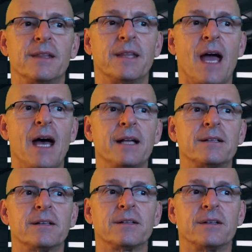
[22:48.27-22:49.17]
That
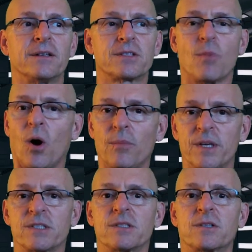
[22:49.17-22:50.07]
a small
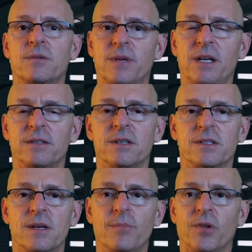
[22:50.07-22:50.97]
business could be a
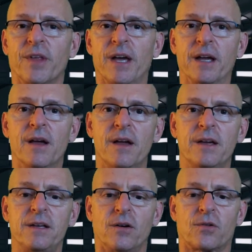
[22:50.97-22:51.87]
simple thing.
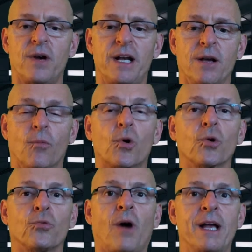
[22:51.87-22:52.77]
Creating a
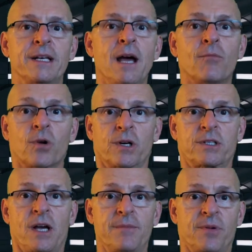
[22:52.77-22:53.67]
worldwide
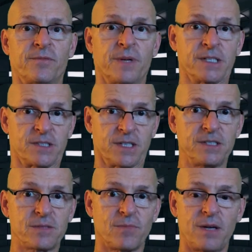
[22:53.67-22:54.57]
network type of
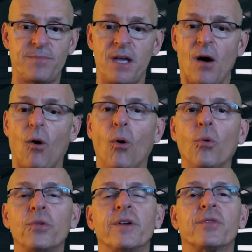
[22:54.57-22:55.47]
business might be a
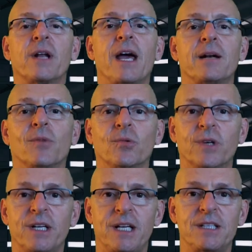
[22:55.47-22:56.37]
whole different animal,
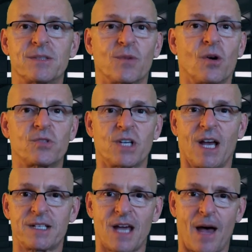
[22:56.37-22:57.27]
where you need some
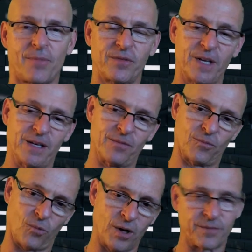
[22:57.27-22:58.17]
coaching on top of it,
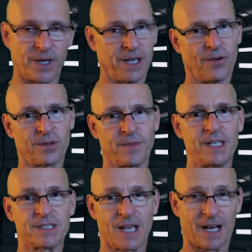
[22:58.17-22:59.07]
and one video with
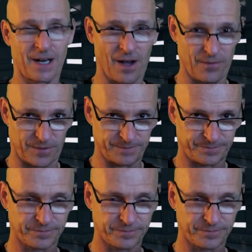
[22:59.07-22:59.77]
me is not enough.